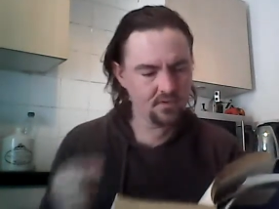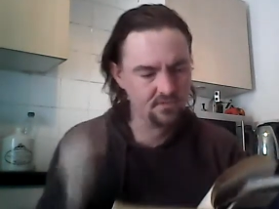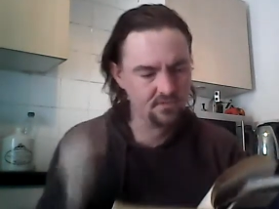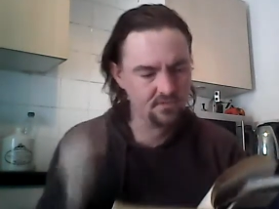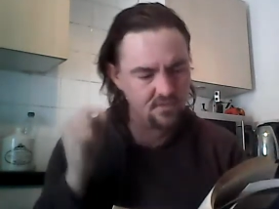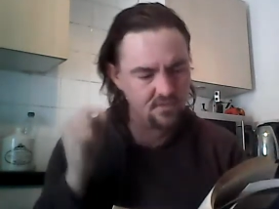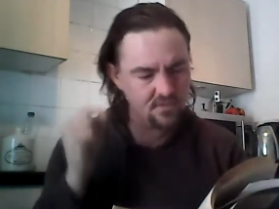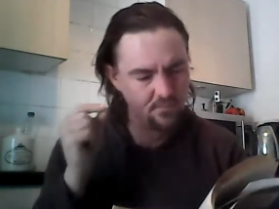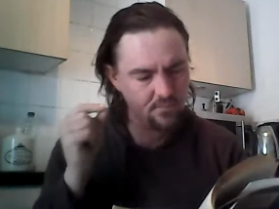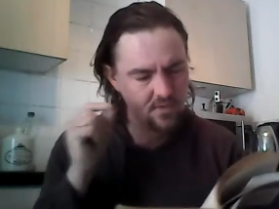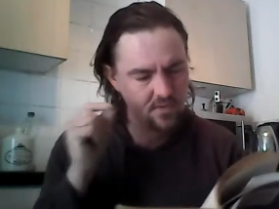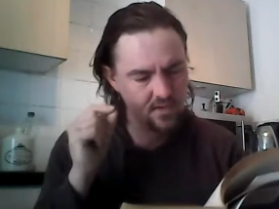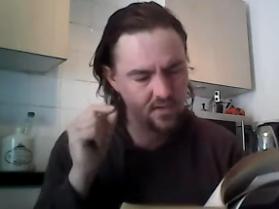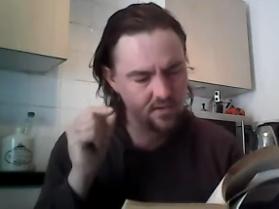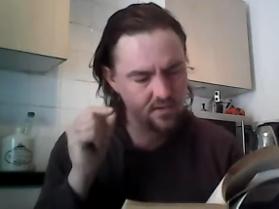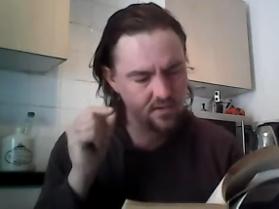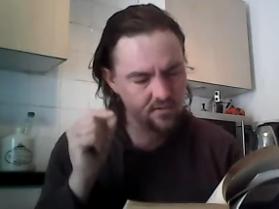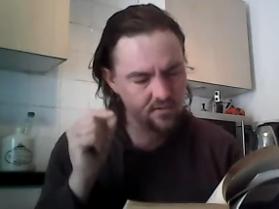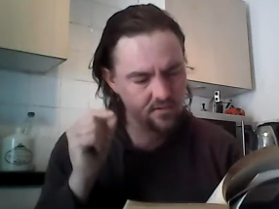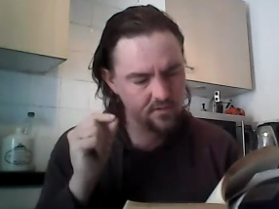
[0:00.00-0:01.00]
Somewhere,
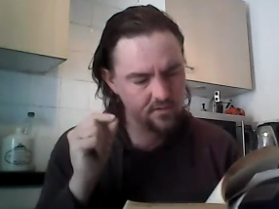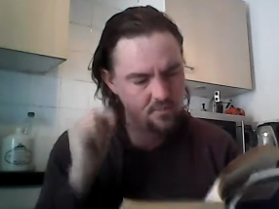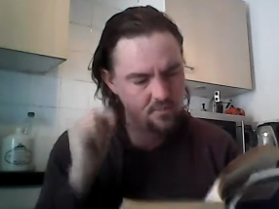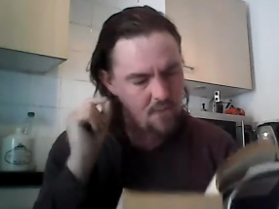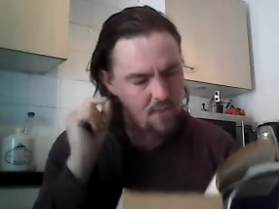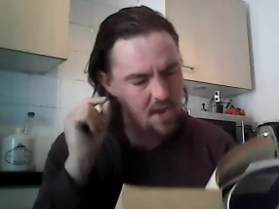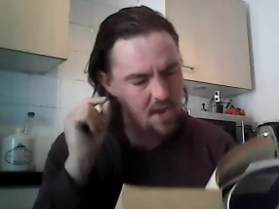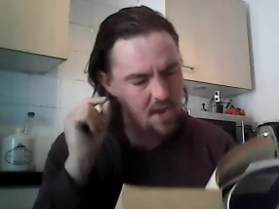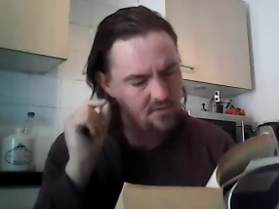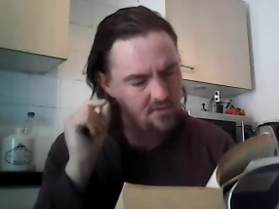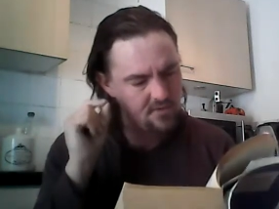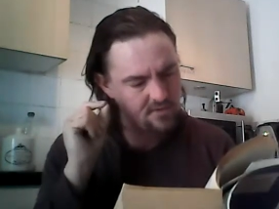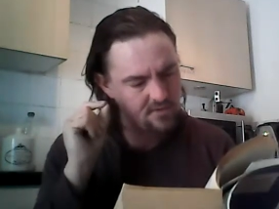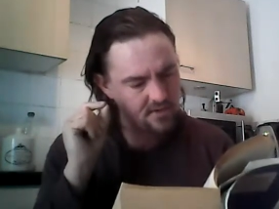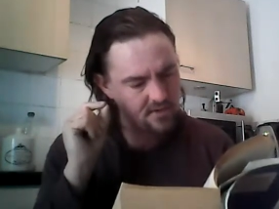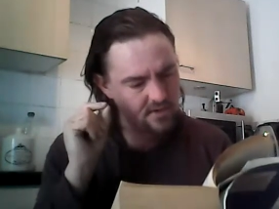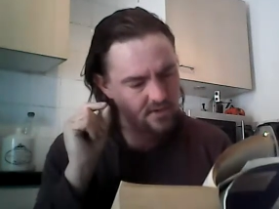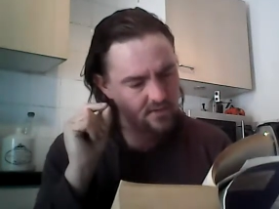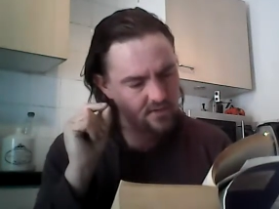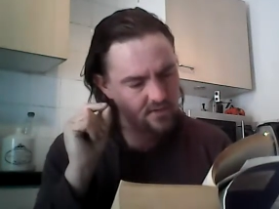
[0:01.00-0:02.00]

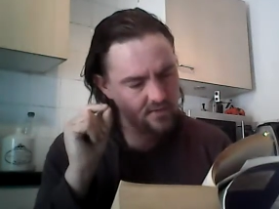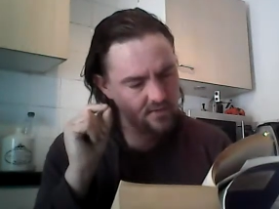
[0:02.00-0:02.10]
apparently,